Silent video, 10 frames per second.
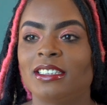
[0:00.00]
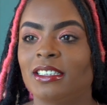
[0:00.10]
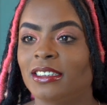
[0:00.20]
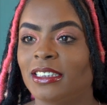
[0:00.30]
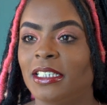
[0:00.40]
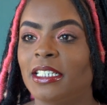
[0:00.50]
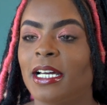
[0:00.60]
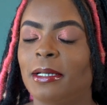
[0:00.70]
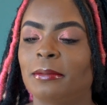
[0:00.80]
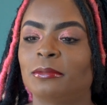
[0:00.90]
Johnson.
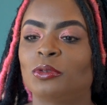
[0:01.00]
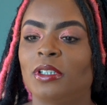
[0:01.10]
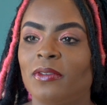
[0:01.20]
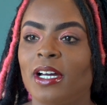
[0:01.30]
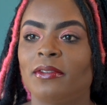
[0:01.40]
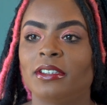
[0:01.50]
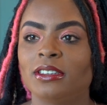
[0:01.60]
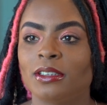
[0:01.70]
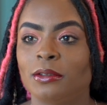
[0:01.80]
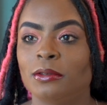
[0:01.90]
I'm 25
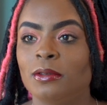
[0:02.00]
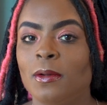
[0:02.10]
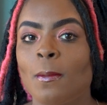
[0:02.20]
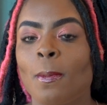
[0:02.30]
years old.